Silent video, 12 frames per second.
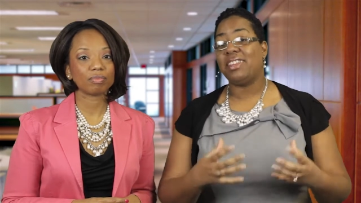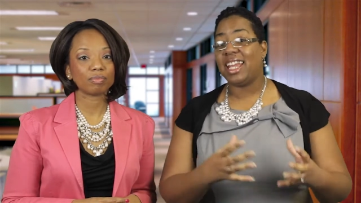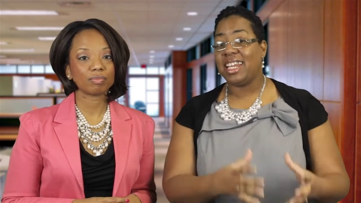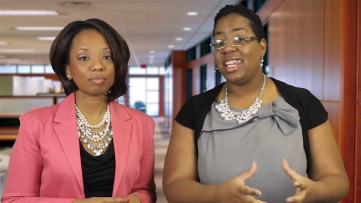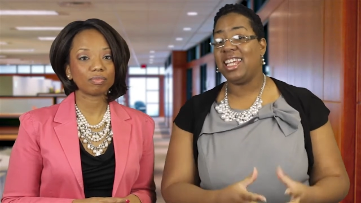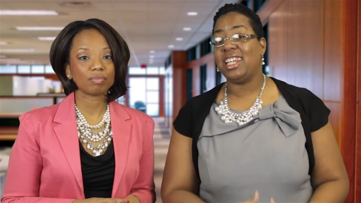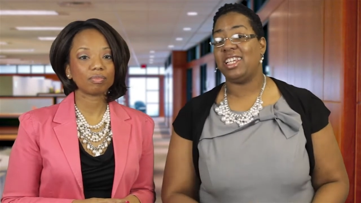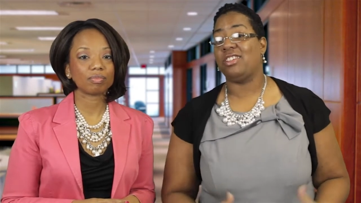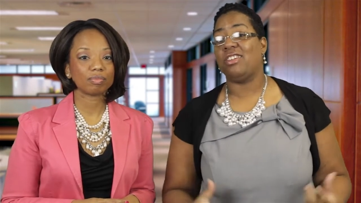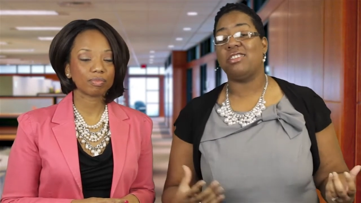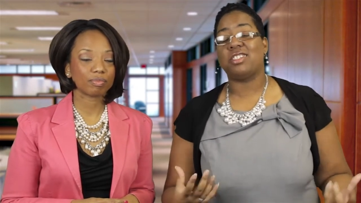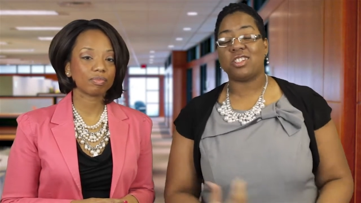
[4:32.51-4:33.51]
Speaker 1: they need in
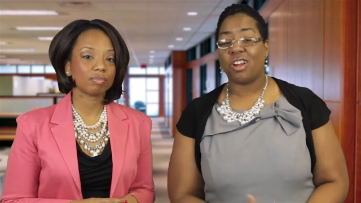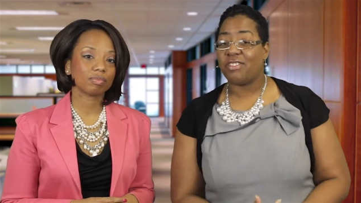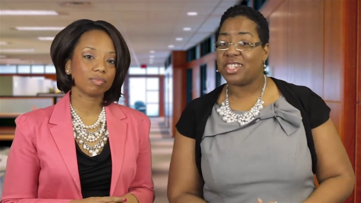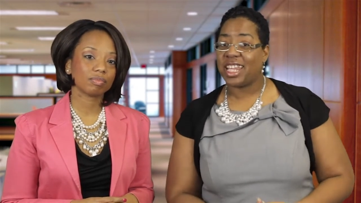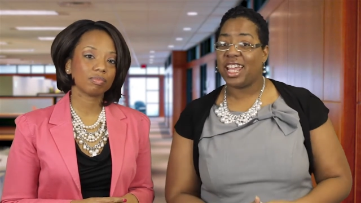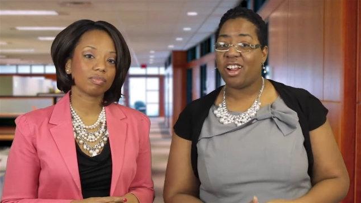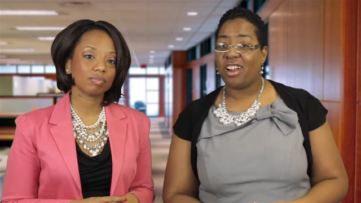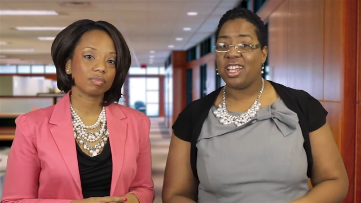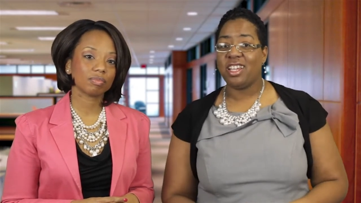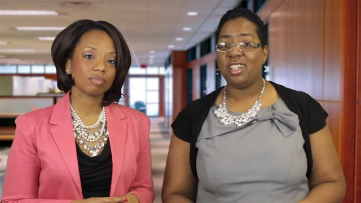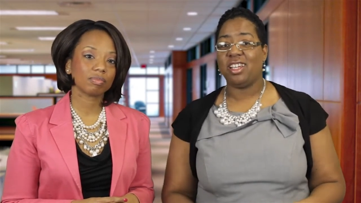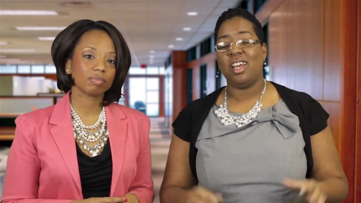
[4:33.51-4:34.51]
your service
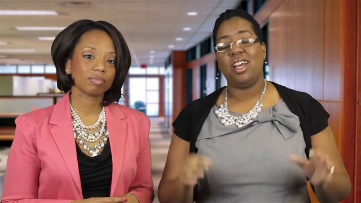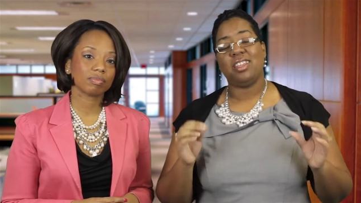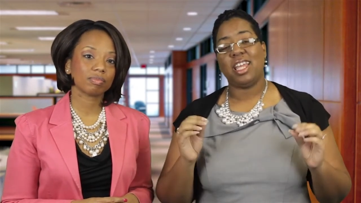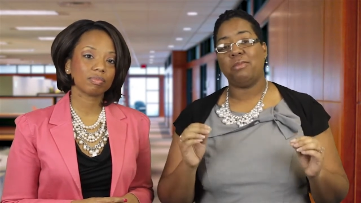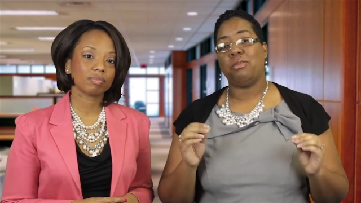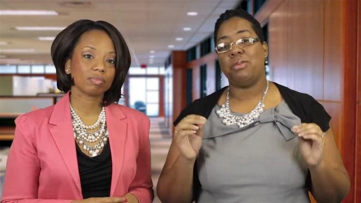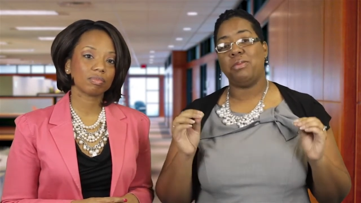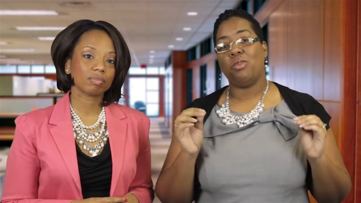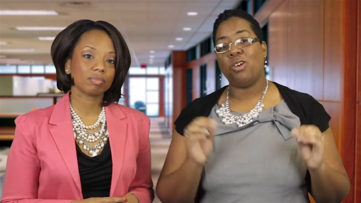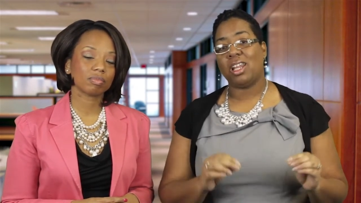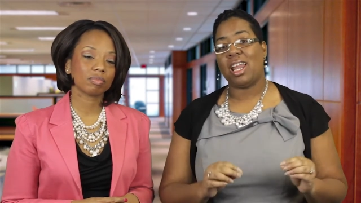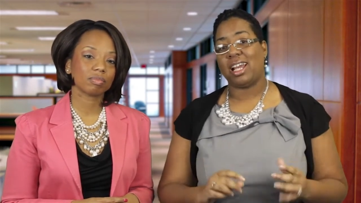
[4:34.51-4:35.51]
area, they will be
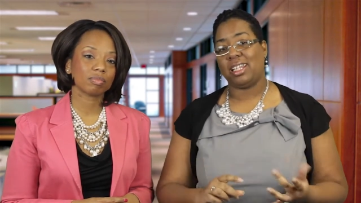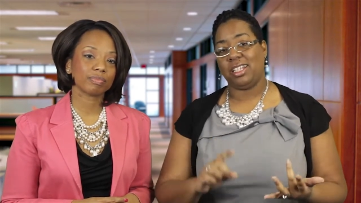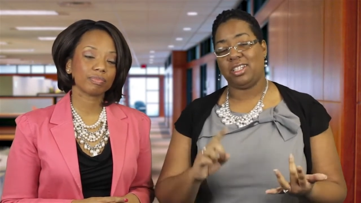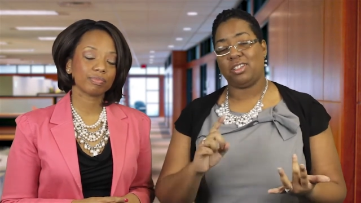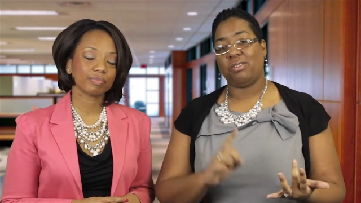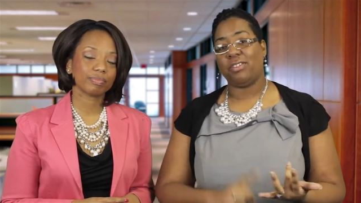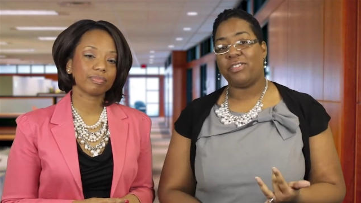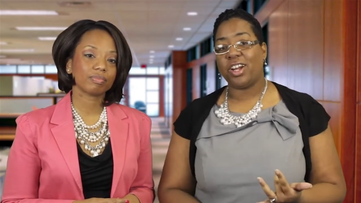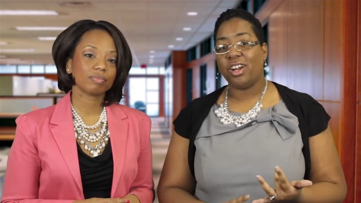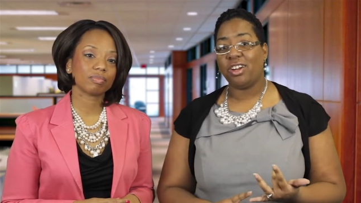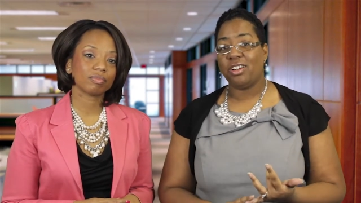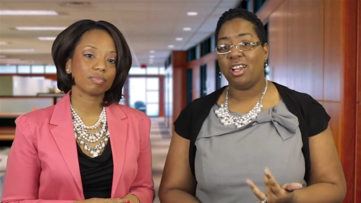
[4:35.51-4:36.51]
more likely to
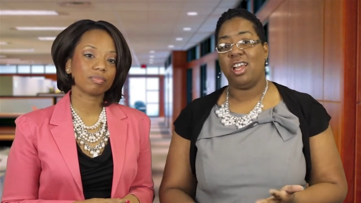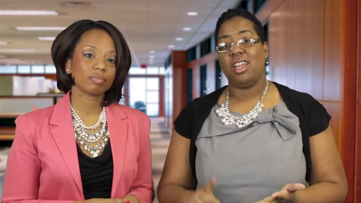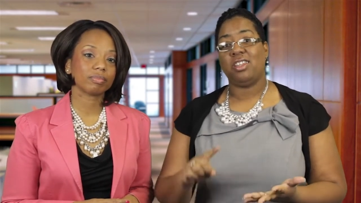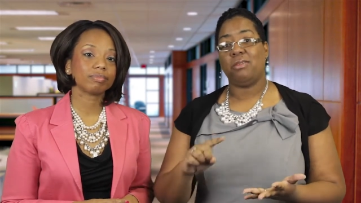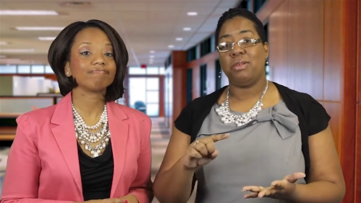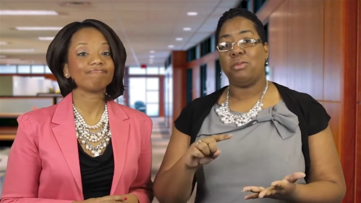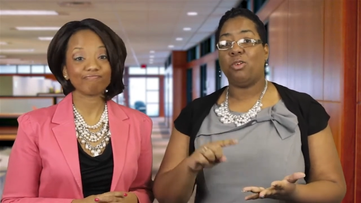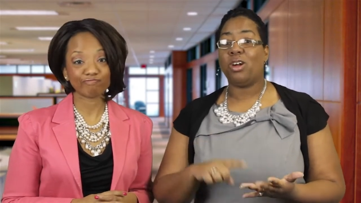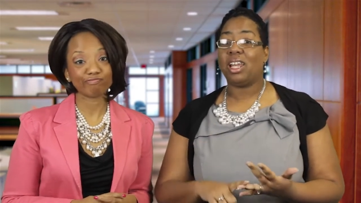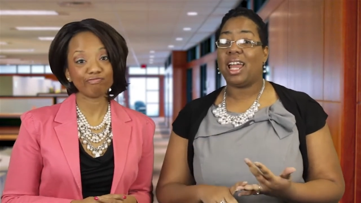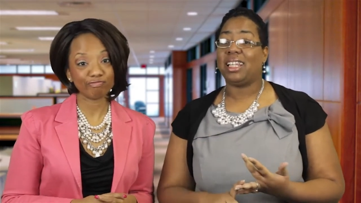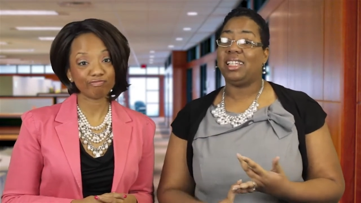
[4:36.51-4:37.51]
refer. They'll be more
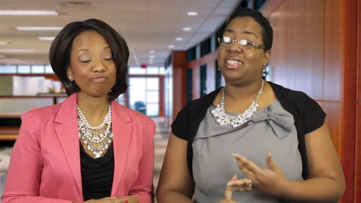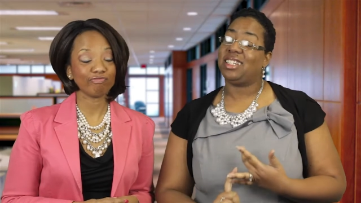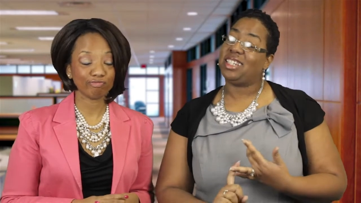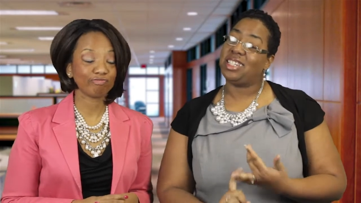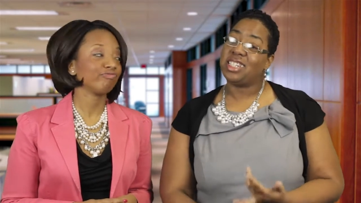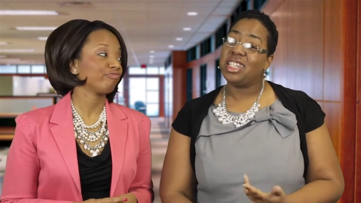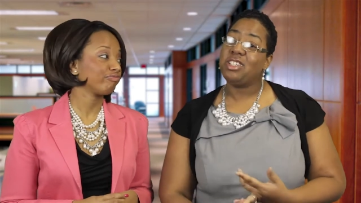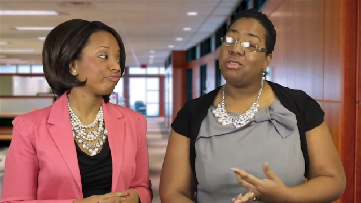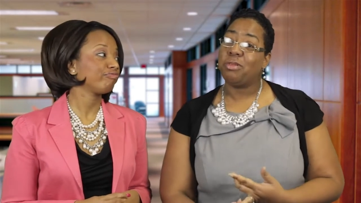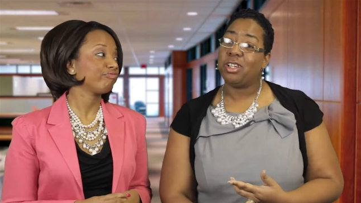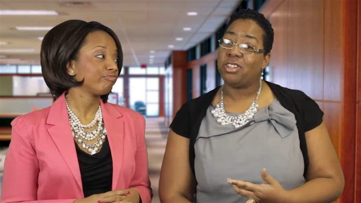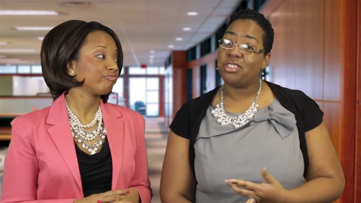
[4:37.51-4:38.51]
likely to continue
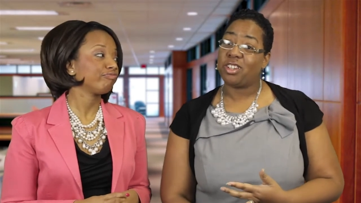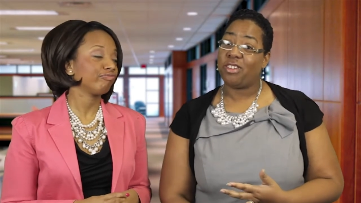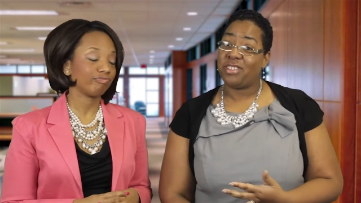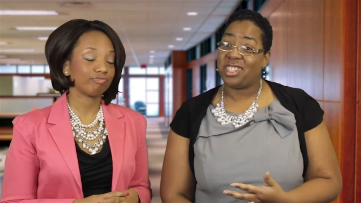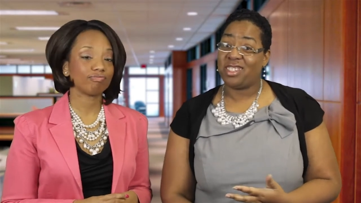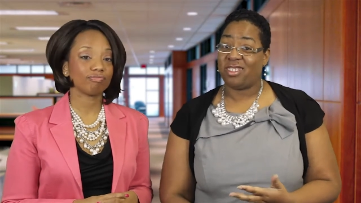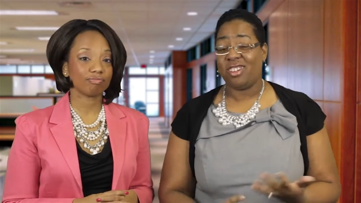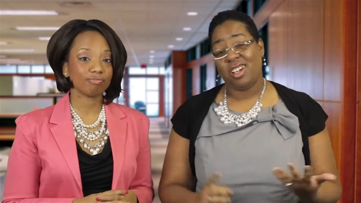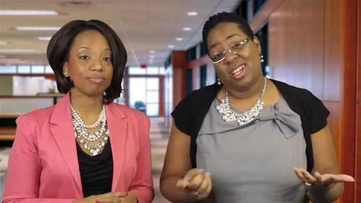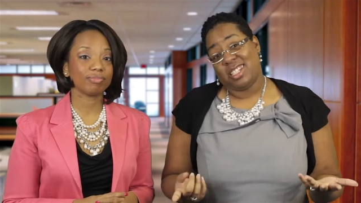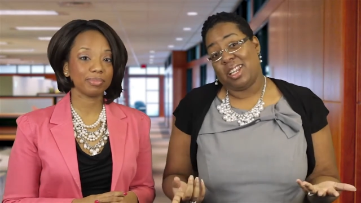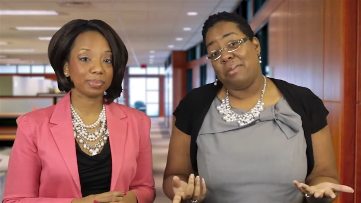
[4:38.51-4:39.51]
with your services or mm-hmm.
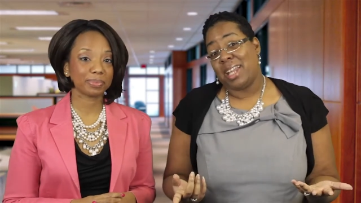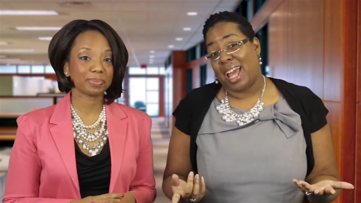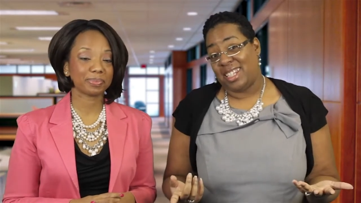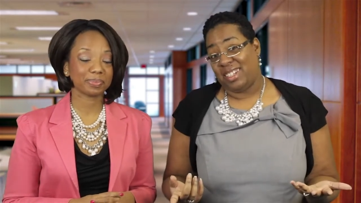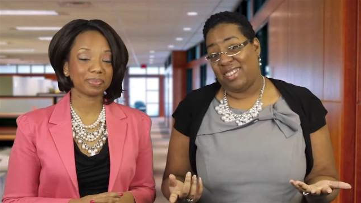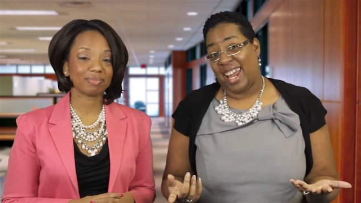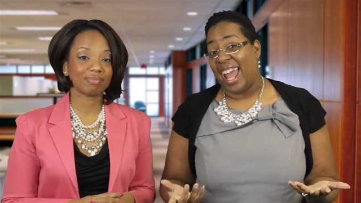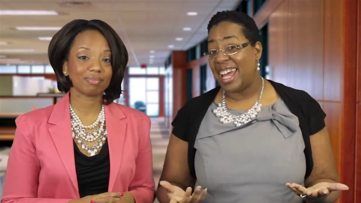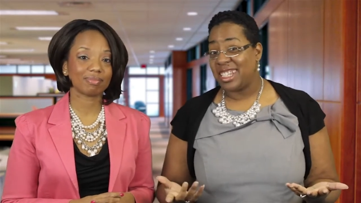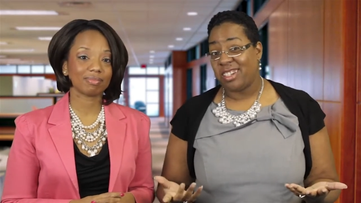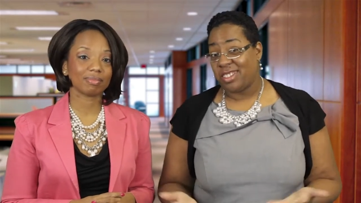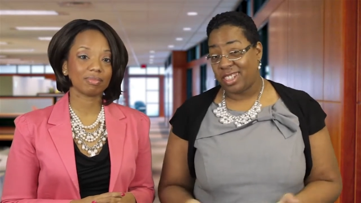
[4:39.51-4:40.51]
sometimes even
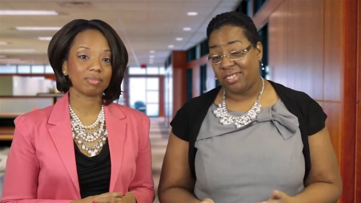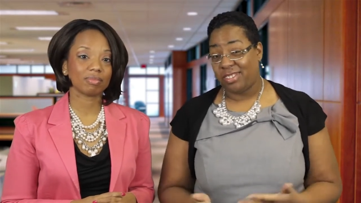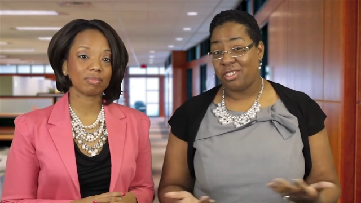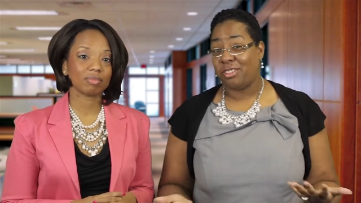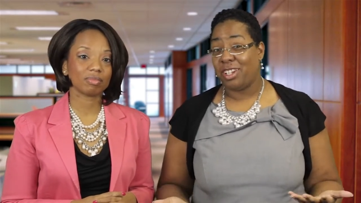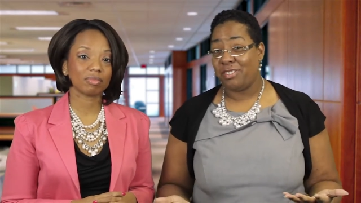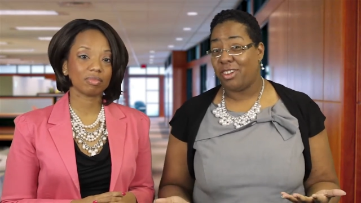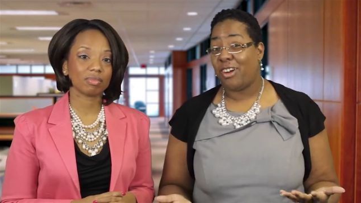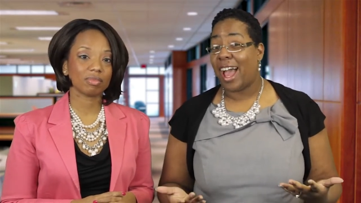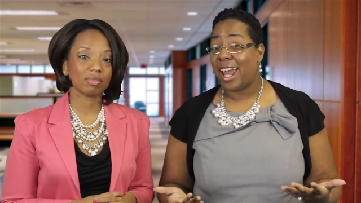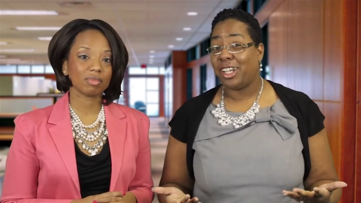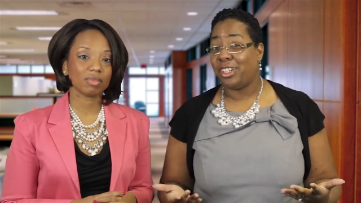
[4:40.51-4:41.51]
ask you stuff that you don't even know
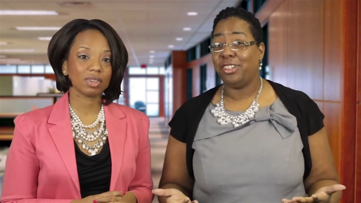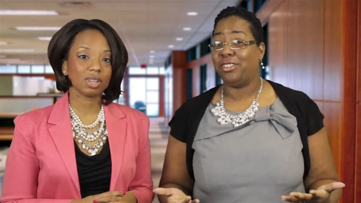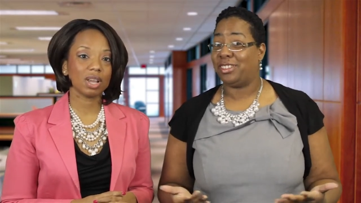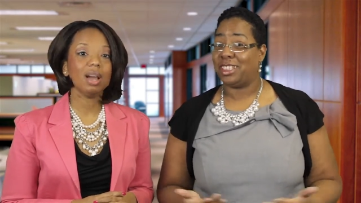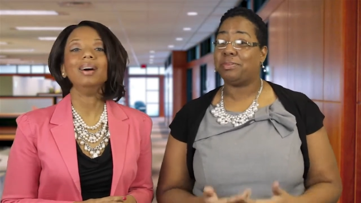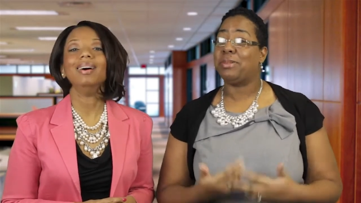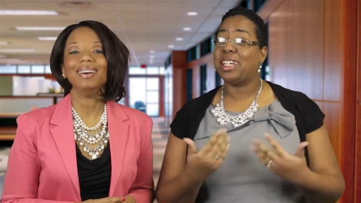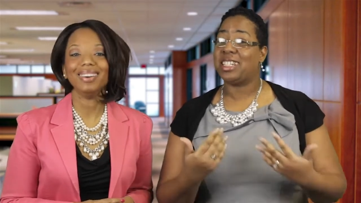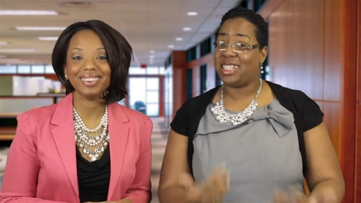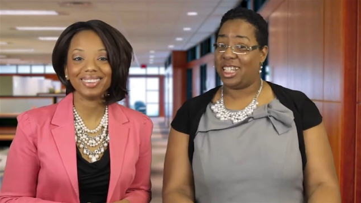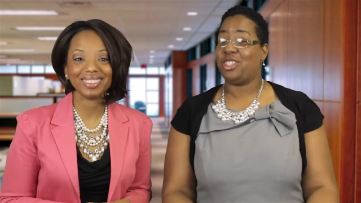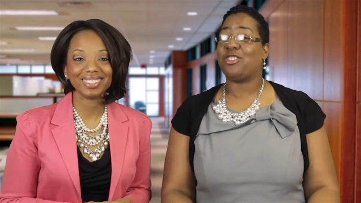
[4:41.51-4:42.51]
how to do just because
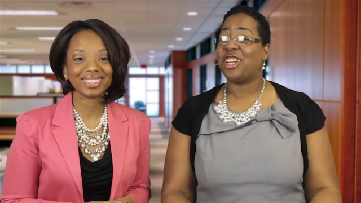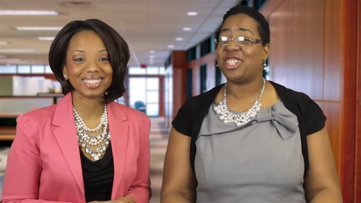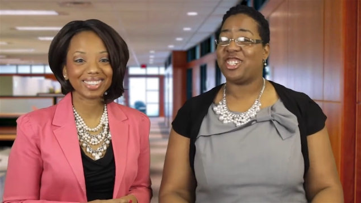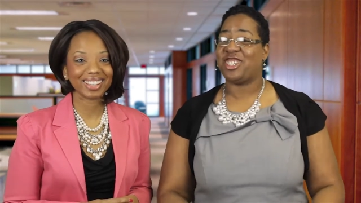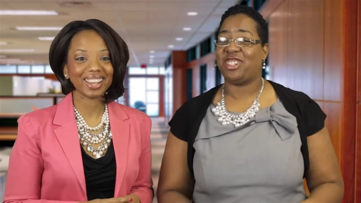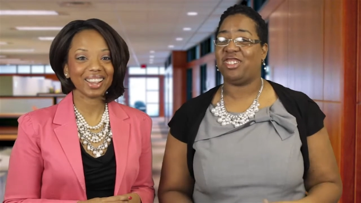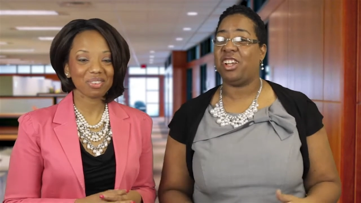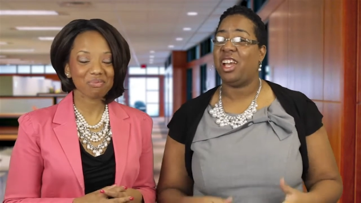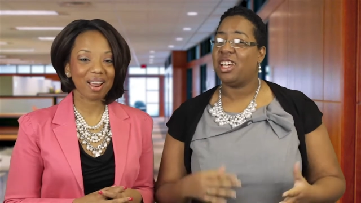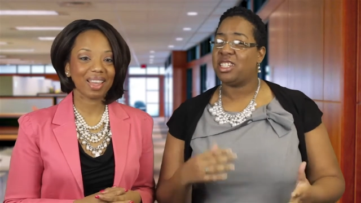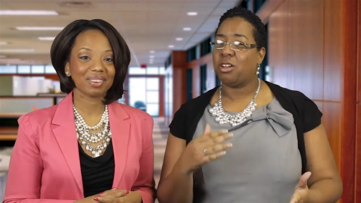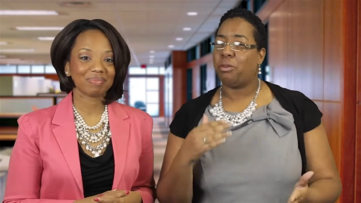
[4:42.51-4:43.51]
they trust you.
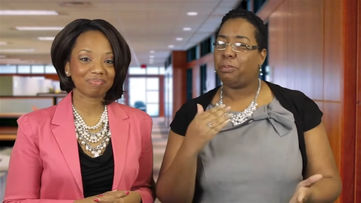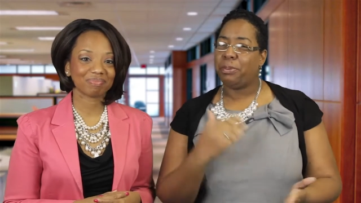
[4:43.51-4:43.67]
Right. So